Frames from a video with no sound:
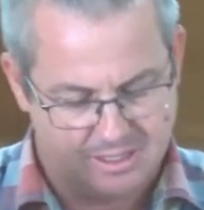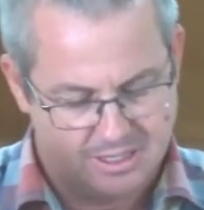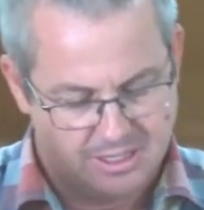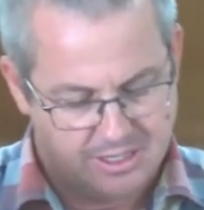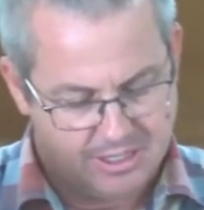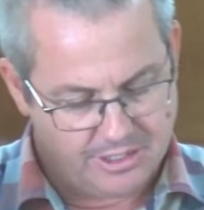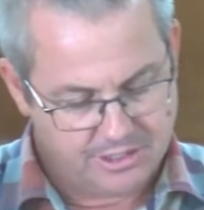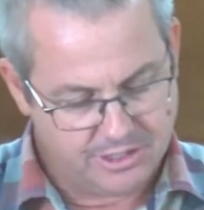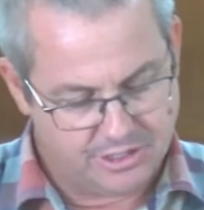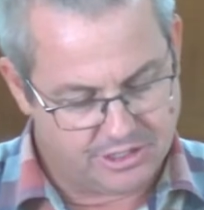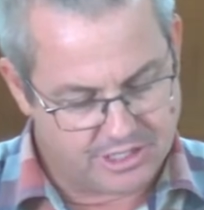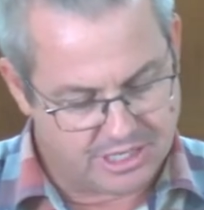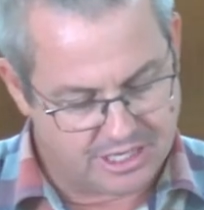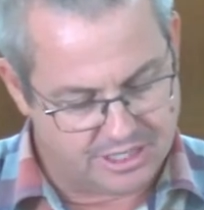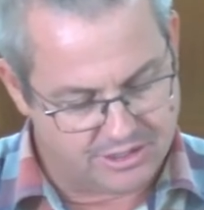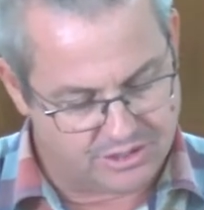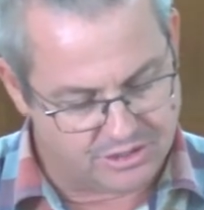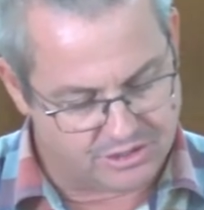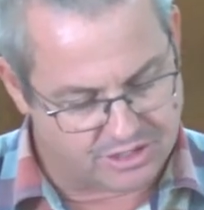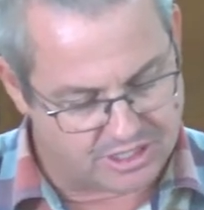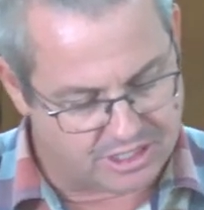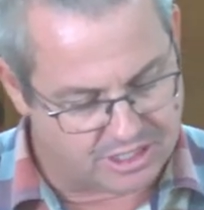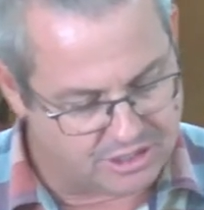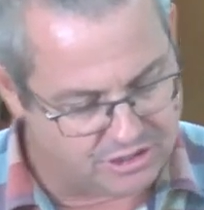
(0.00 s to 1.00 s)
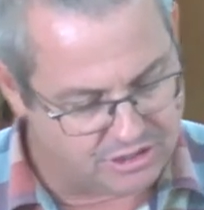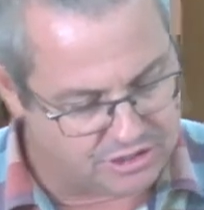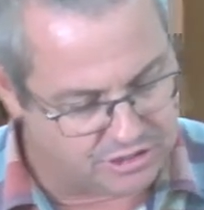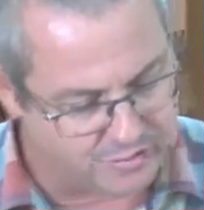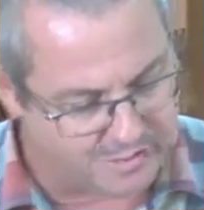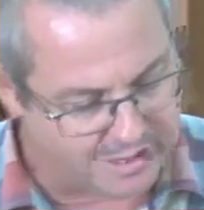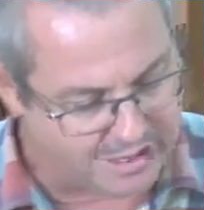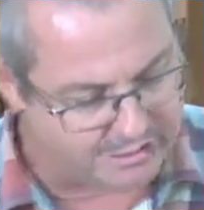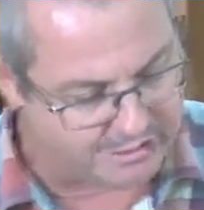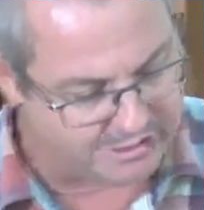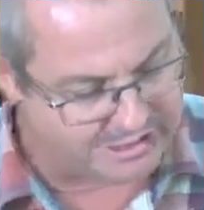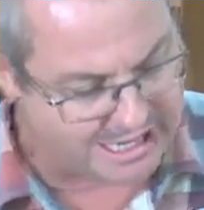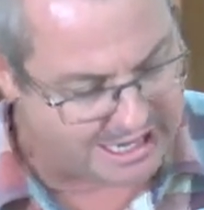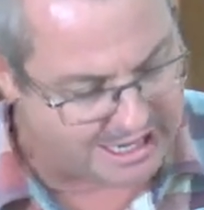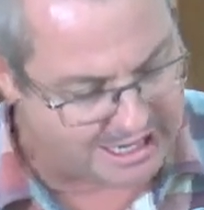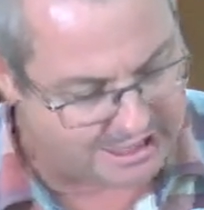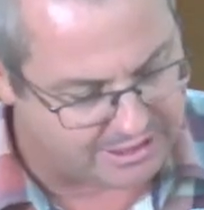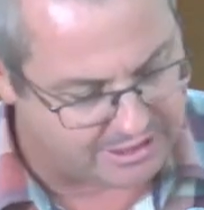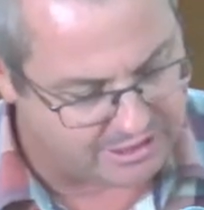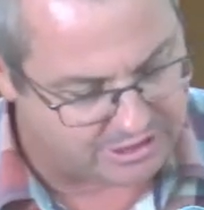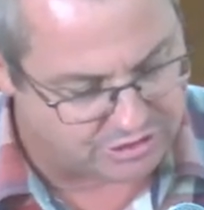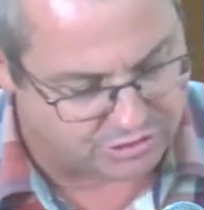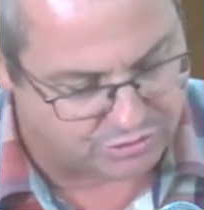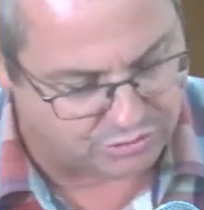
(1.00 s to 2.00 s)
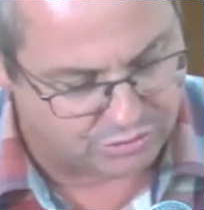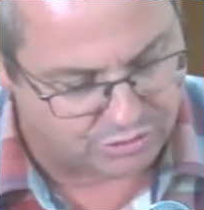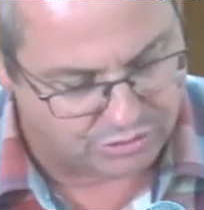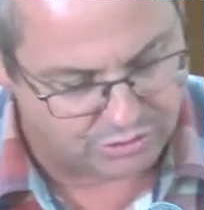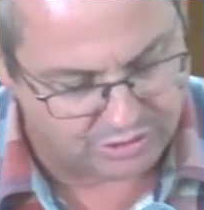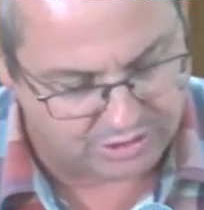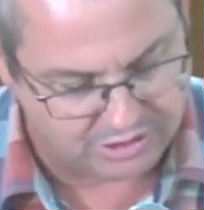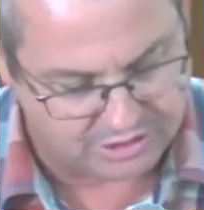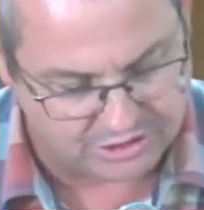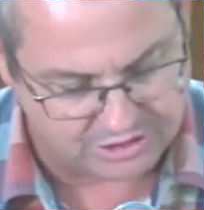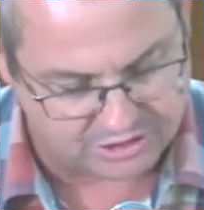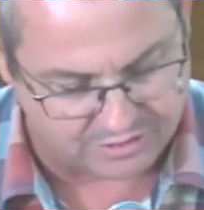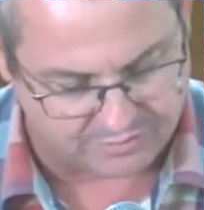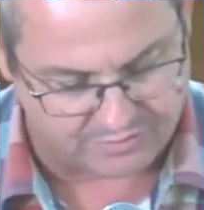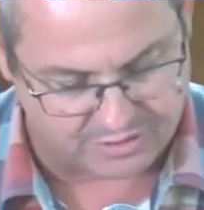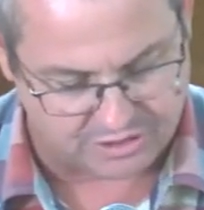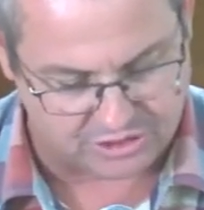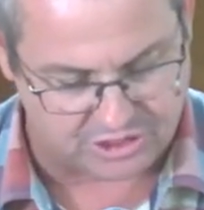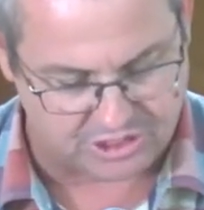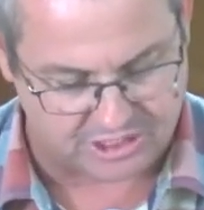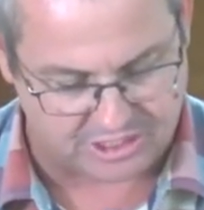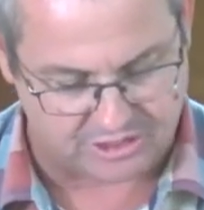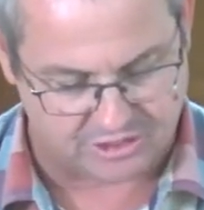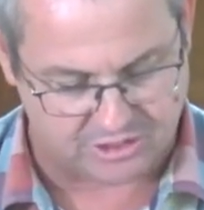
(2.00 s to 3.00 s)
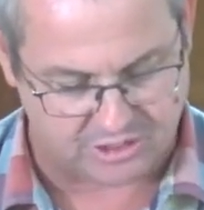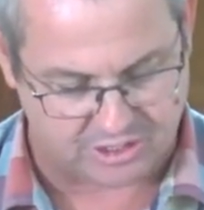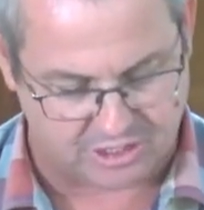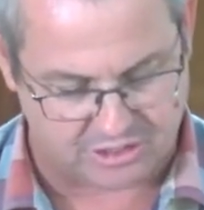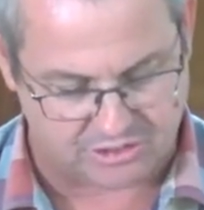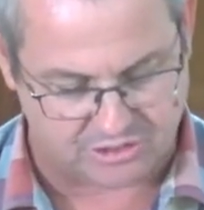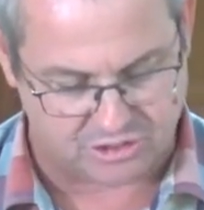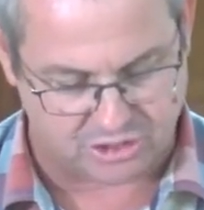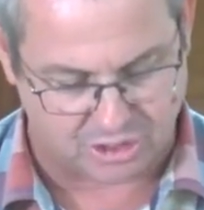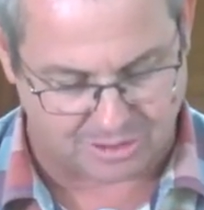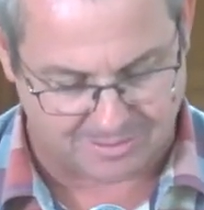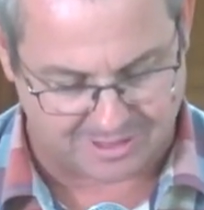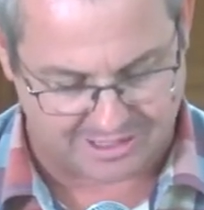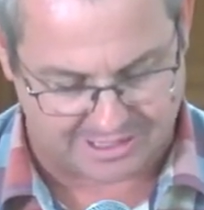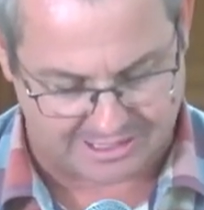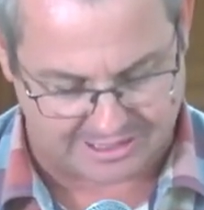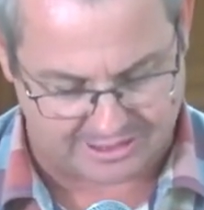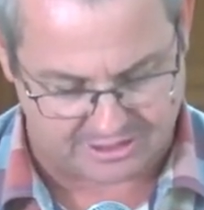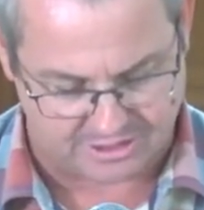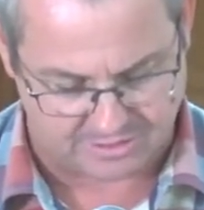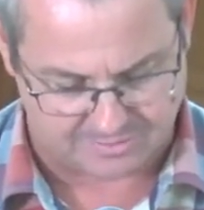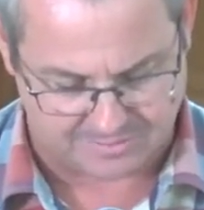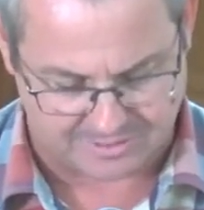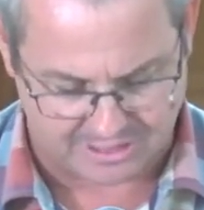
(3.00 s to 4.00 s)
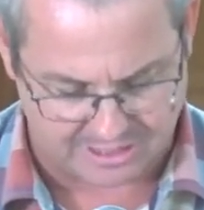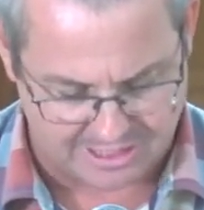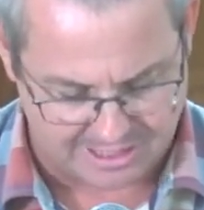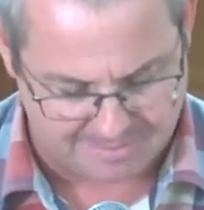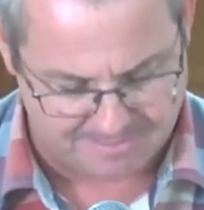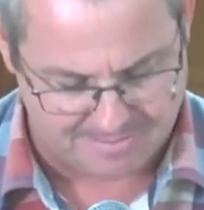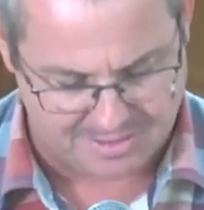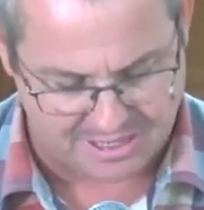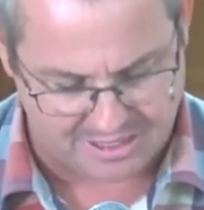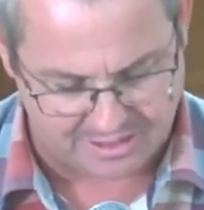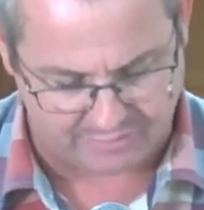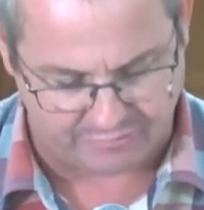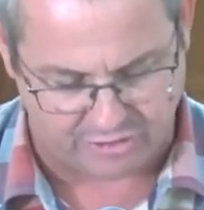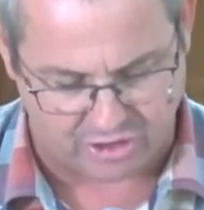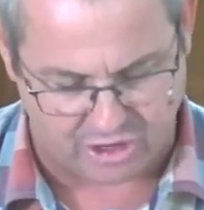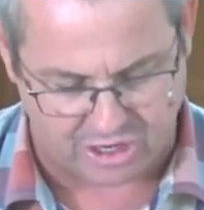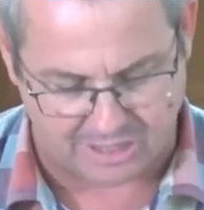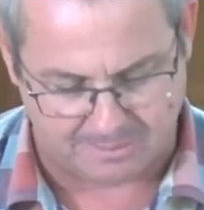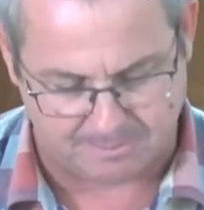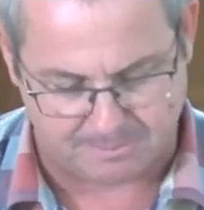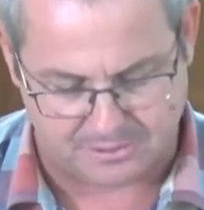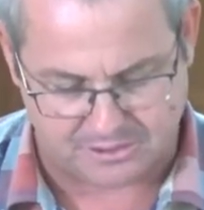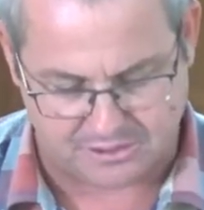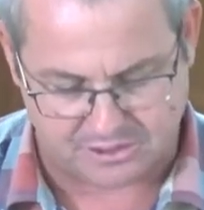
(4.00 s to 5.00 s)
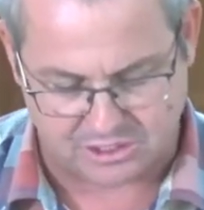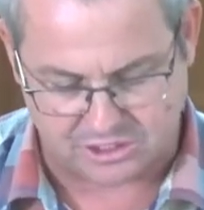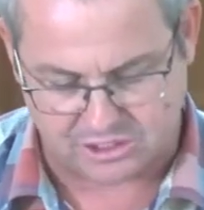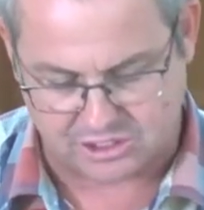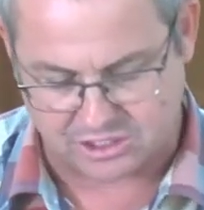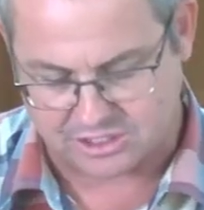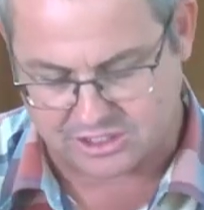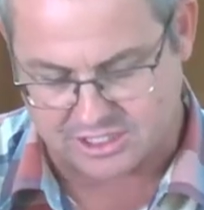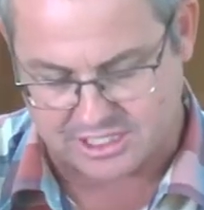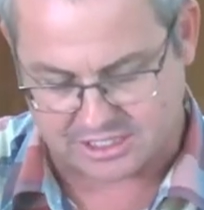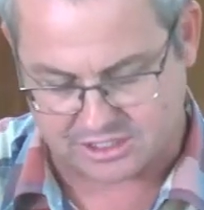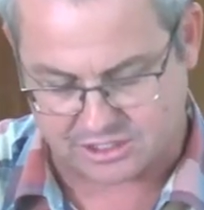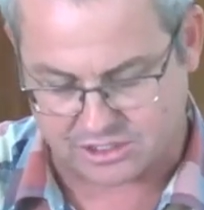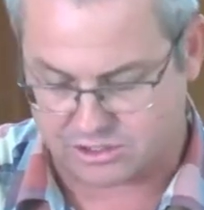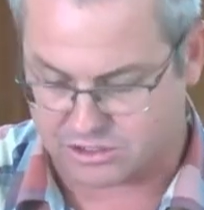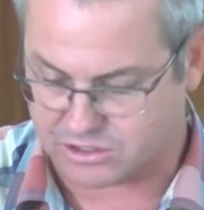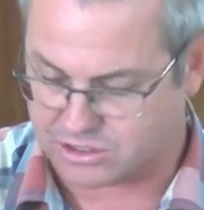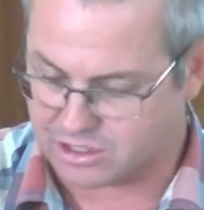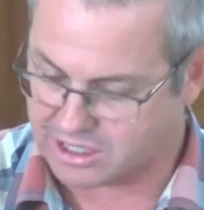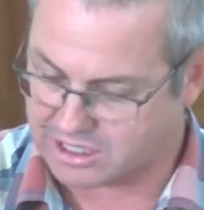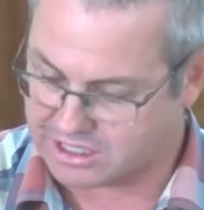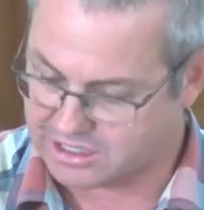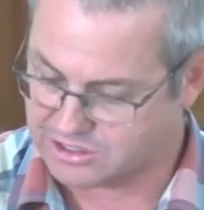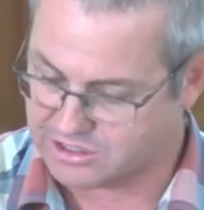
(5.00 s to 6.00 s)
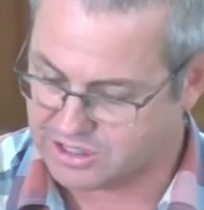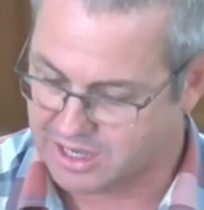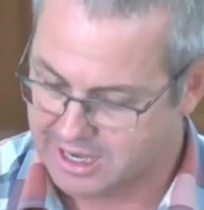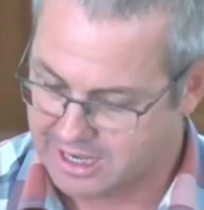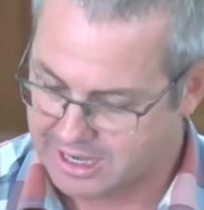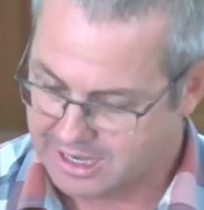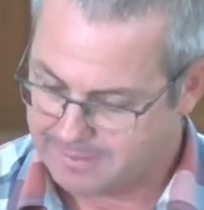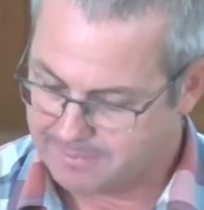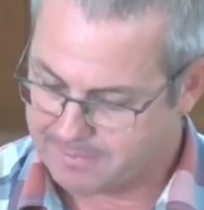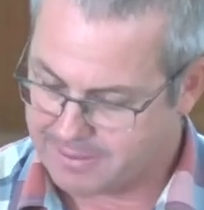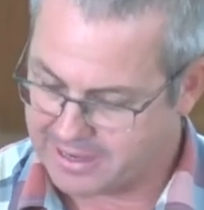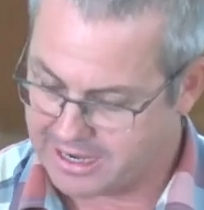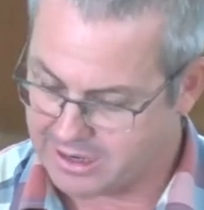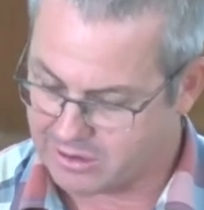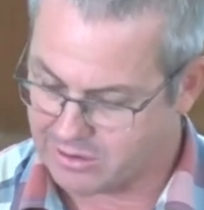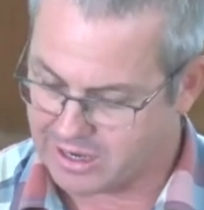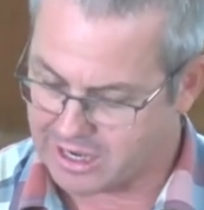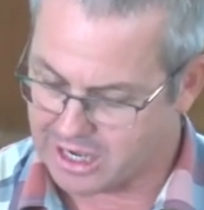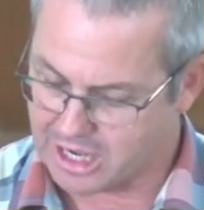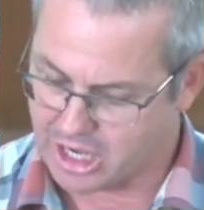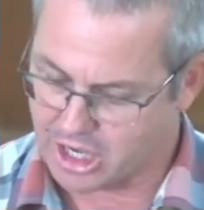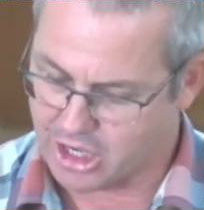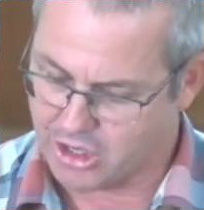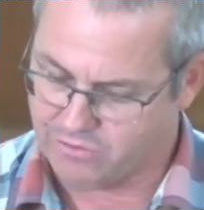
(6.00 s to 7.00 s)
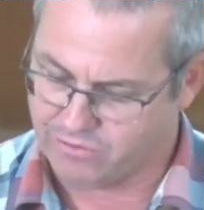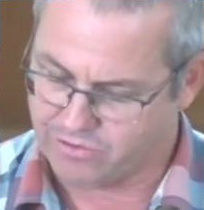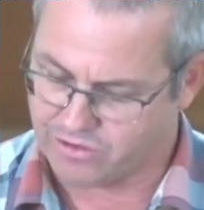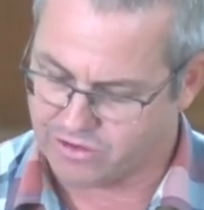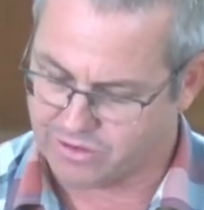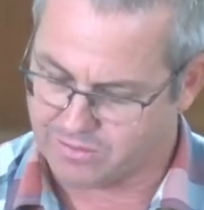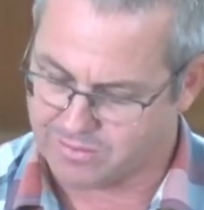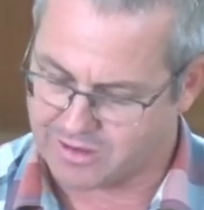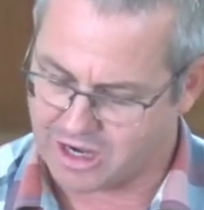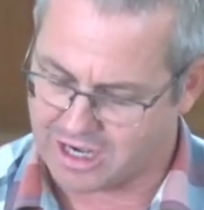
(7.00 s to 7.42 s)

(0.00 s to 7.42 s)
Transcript: you know that those who are regarded as rulers of the Gentiles dominate them, and their men of high positions exercise power over them.